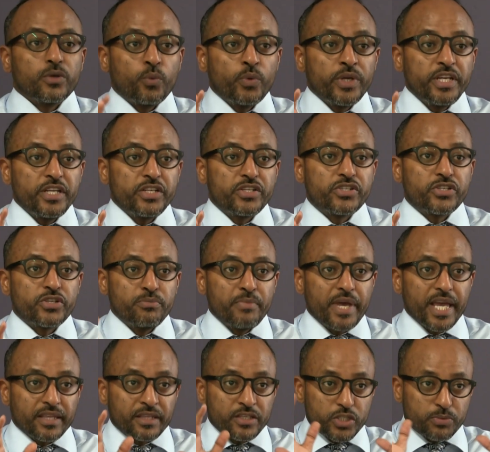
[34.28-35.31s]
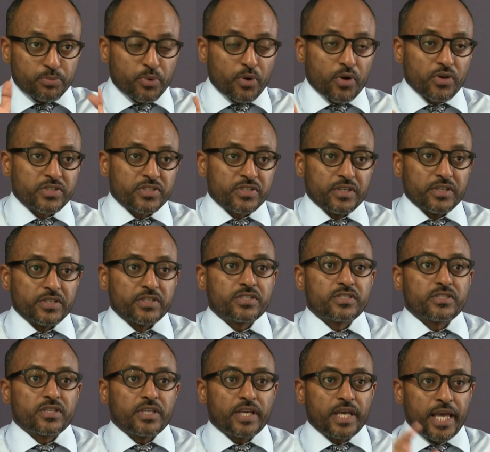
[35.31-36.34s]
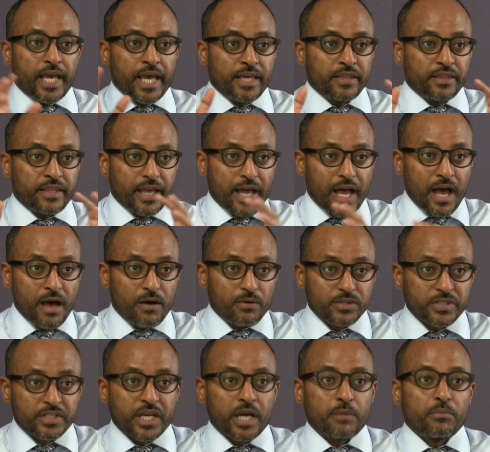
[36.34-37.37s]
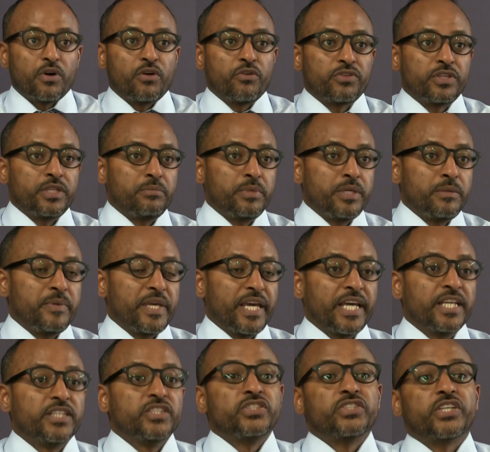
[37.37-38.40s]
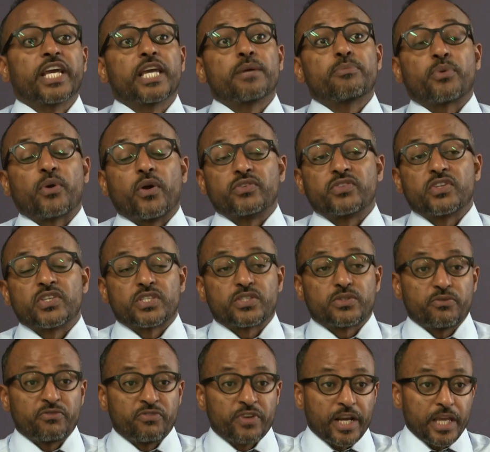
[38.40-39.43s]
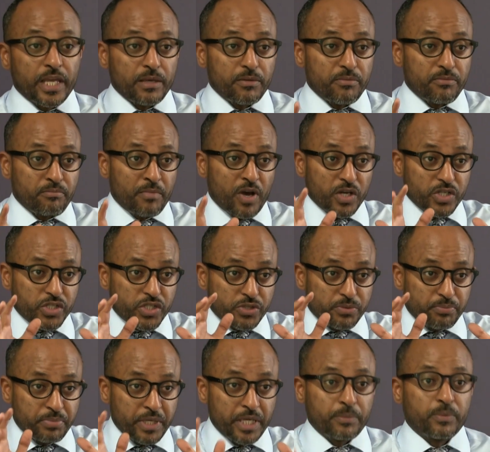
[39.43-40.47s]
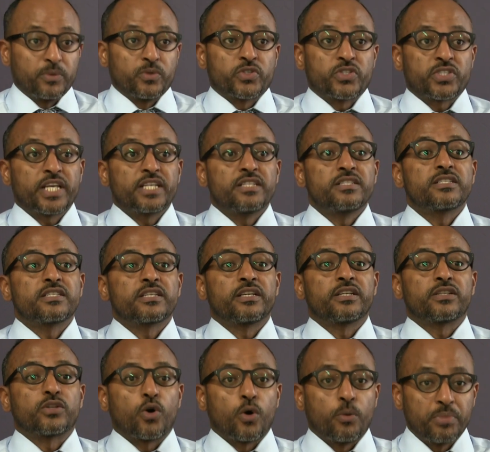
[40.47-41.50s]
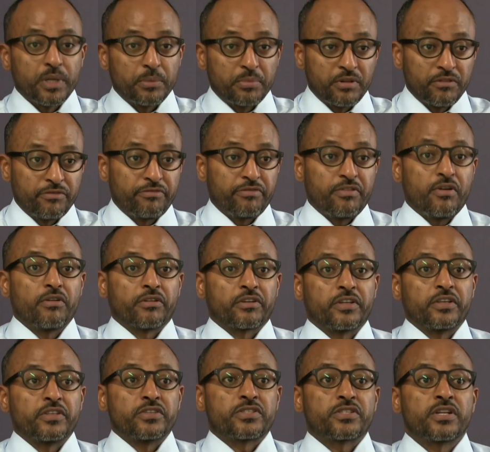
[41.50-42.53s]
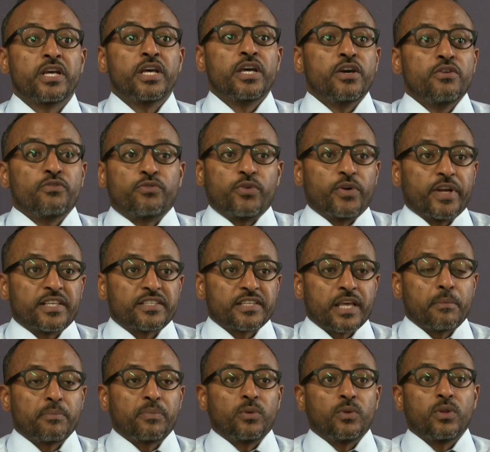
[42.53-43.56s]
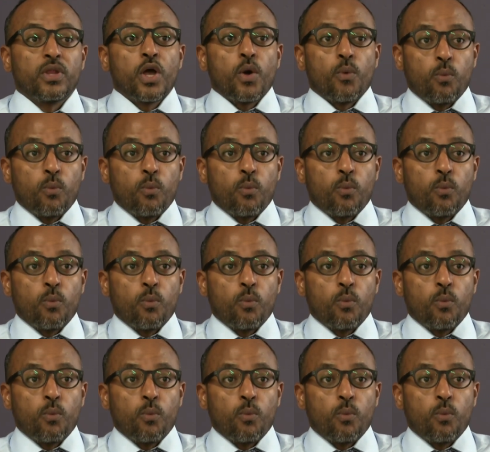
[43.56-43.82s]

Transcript: we need to make this process and the outcome of the BBNJ process very much people-centered or people-focused. For example,